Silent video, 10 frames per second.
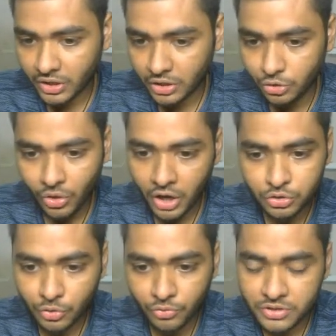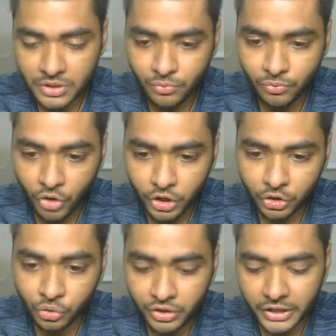you are, so see what
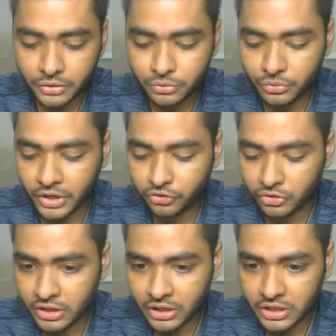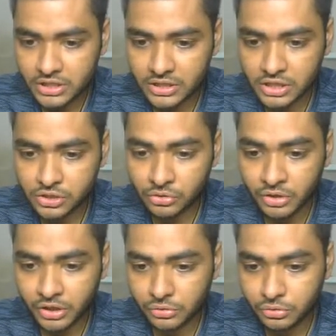you need to do actually in this is you
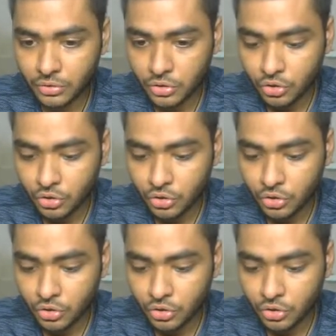need to